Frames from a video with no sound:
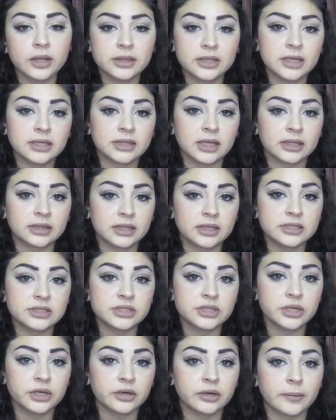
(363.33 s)
I think that
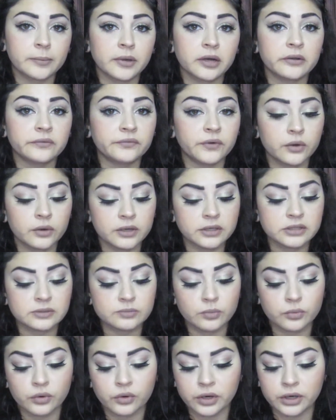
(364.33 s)
this year I'm going to
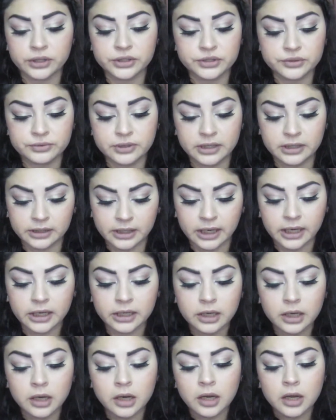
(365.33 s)
focus more on doing
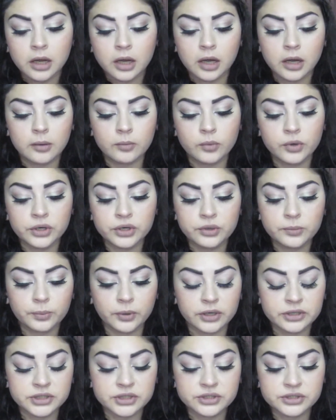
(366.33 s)
that. What new
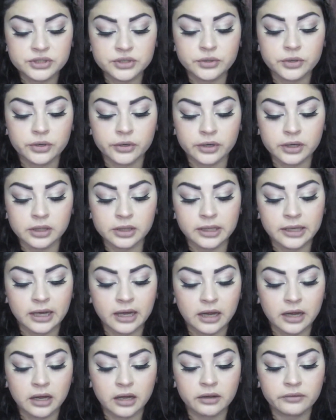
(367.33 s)
projects do you currently
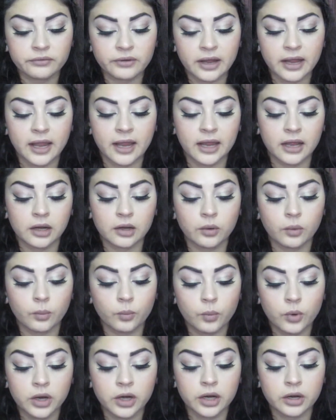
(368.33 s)
have,
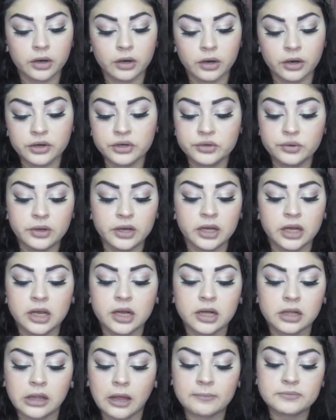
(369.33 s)
and what are you doing any
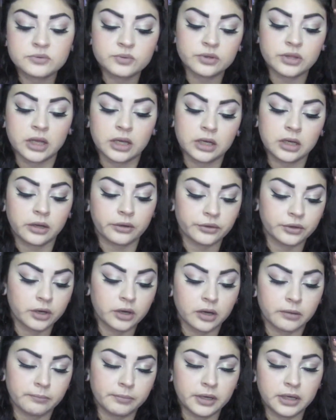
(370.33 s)
collabs with any other
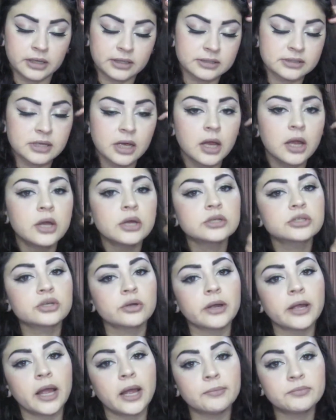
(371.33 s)
companies? So
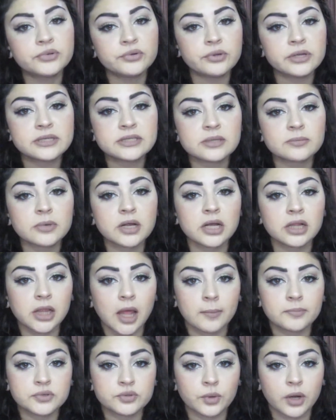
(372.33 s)
I am doing some
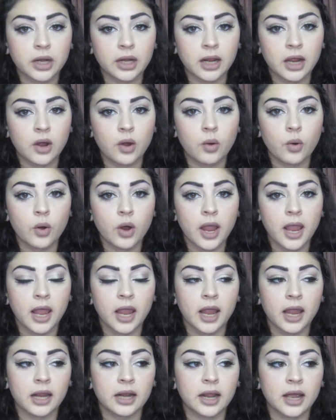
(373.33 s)
collabs right now,
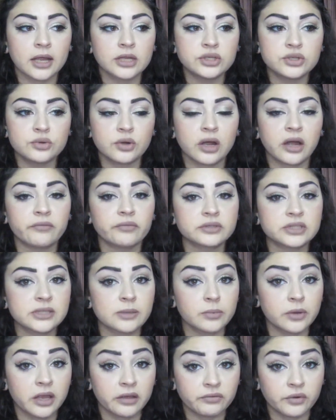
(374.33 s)
and I do have
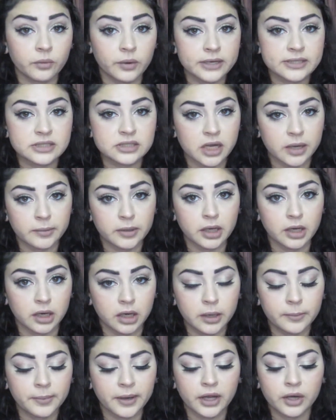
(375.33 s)
some giveaways coming
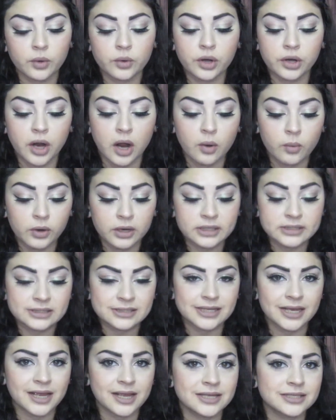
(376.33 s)
up. I do not want to
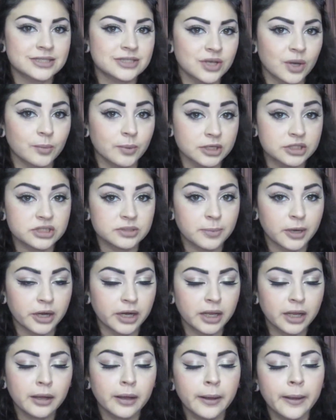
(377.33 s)
say so much
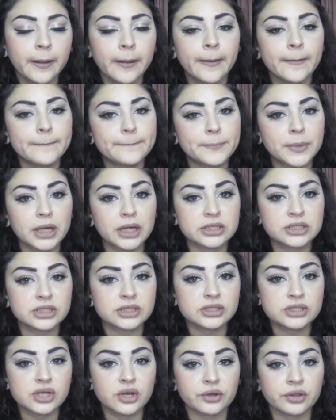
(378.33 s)
about it, but
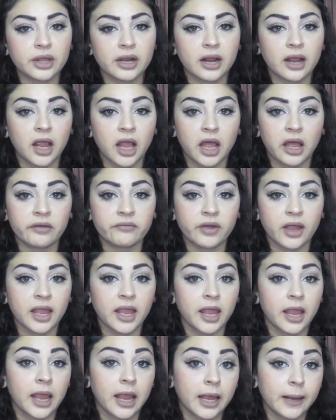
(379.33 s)
just know that I have
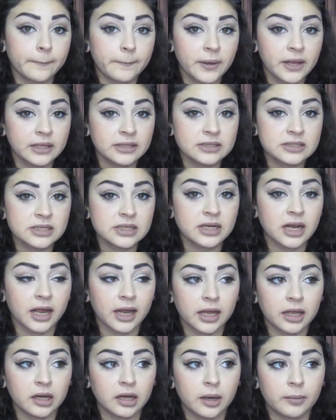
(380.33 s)
a hand-painted
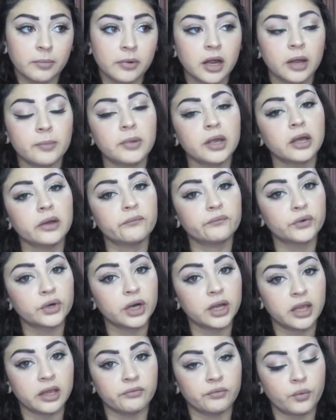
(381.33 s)
item coming up for
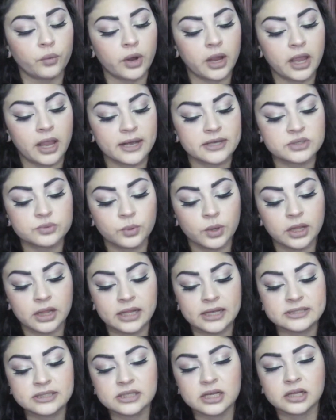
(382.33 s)
a giveaway, as well
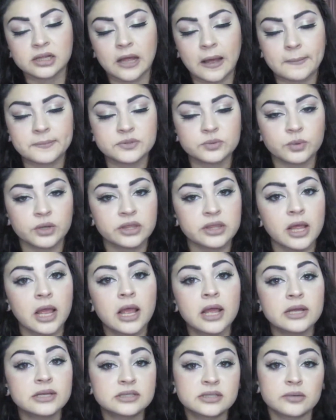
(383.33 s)
as collabs
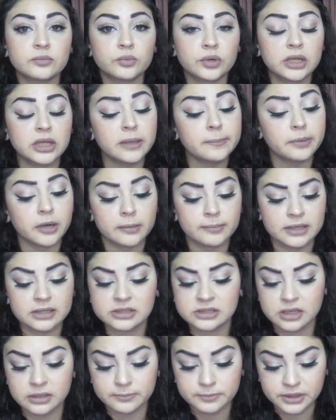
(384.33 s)
with some really
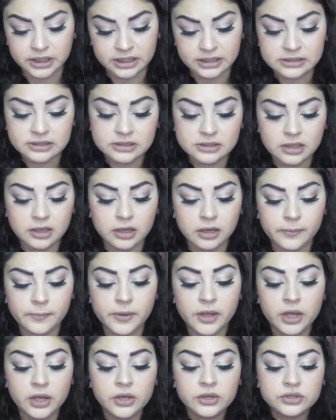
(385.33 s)
bomb-ass companies.
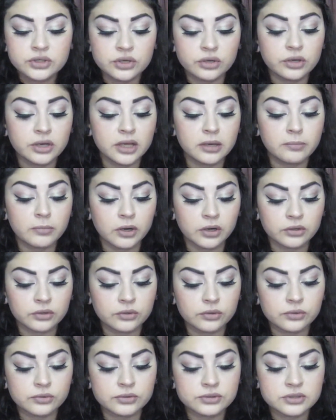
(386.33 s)
Do you need
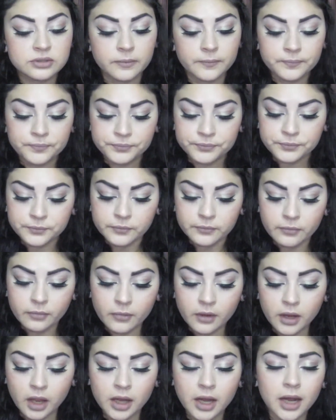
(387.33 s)
models?
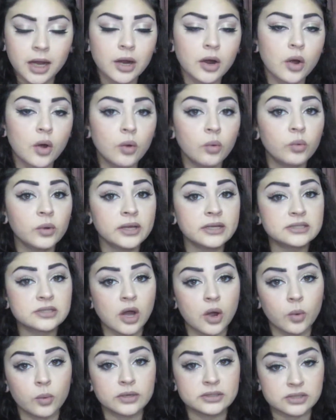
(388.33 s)
I always
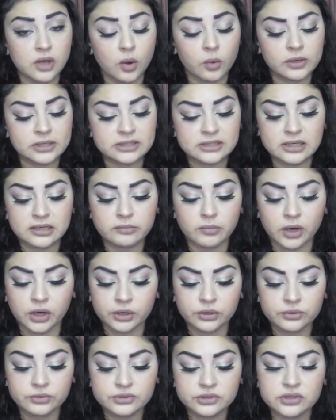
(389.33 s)
need
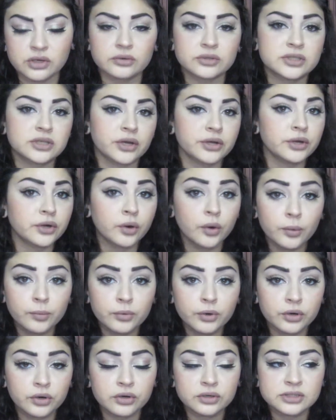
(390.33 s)
models. So tell your
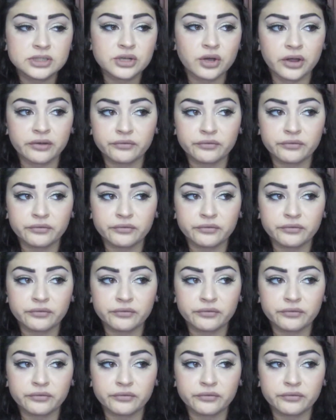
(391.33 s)
homegirls, tell